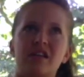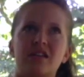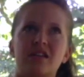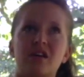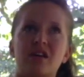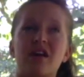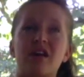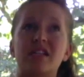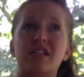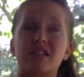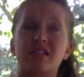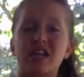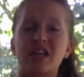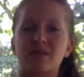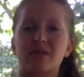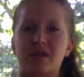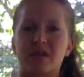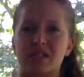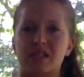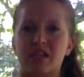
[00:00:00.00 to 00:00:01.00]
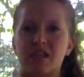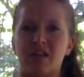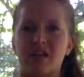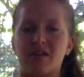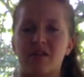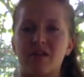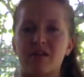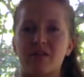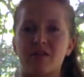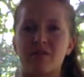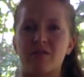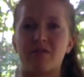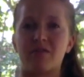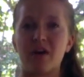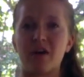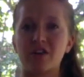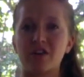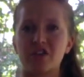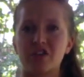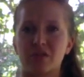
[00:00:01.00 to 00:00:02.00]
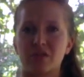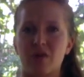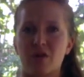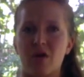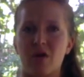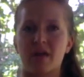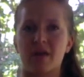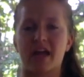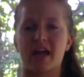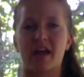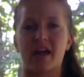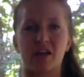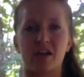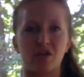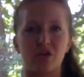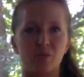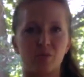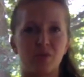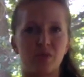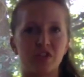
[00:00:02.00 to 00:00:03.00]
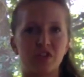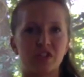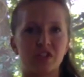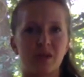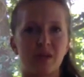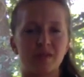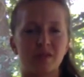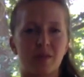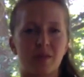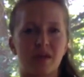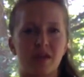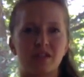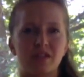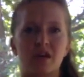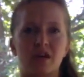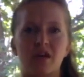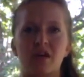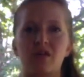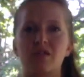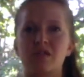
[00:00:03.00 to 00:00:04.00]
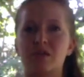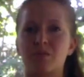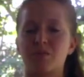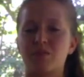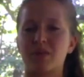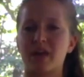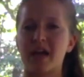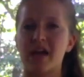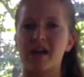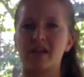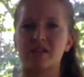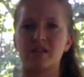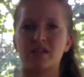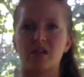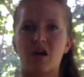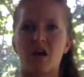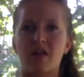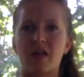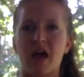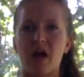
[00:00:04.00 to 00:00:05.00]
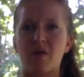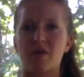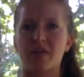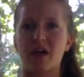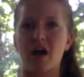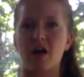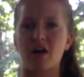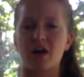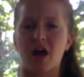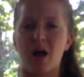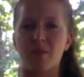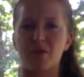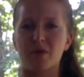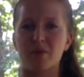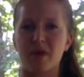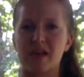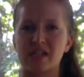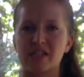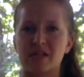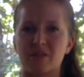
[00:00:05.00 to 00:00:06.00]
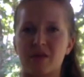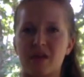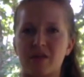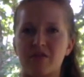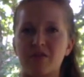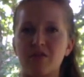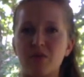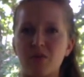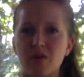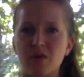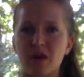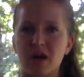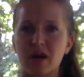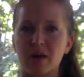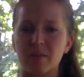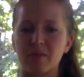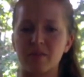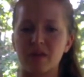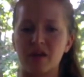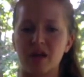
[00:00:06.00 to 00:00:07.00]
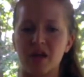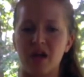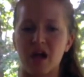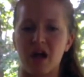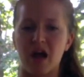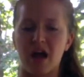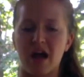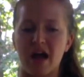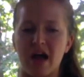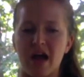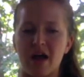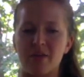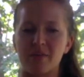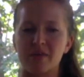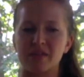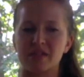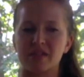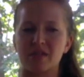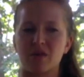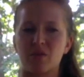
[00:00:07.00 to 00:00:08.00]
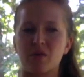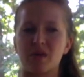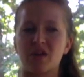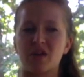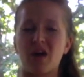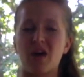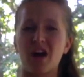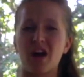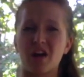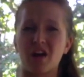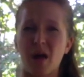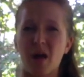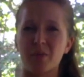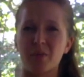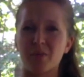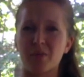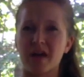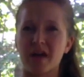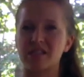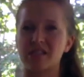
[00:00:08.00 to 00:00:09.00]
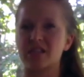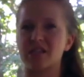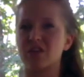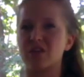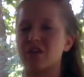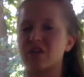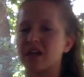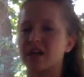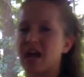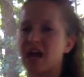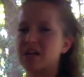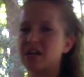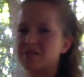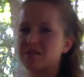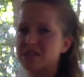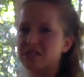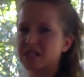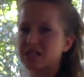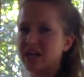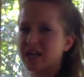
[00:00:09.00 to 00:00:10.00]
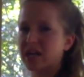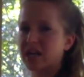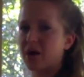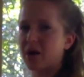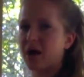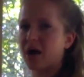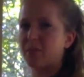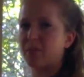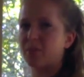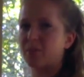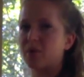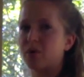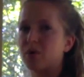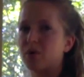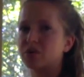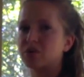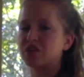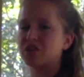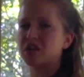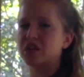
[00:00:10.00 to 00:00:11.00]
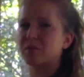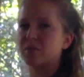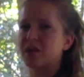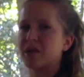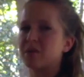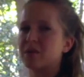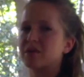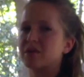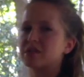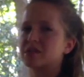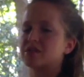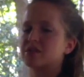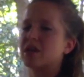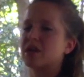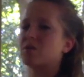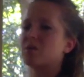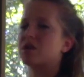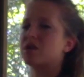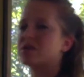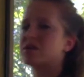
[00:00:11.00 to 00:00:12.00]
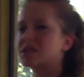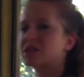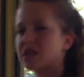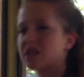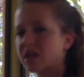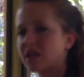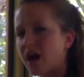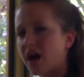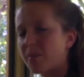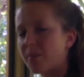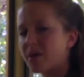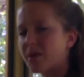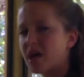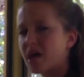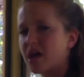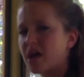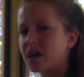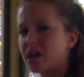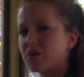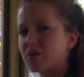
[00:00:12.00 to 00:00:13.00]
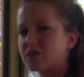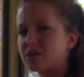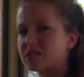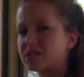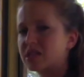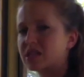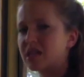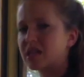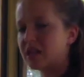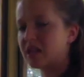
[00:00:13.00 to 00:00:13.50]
it's nice because they function well. Like, I can do push-ups on my toes and planks and all that without compromising my form. And so when you are compromising, you can kind of see, like, a bulge in your belly button. So, like, when you sit up, you would see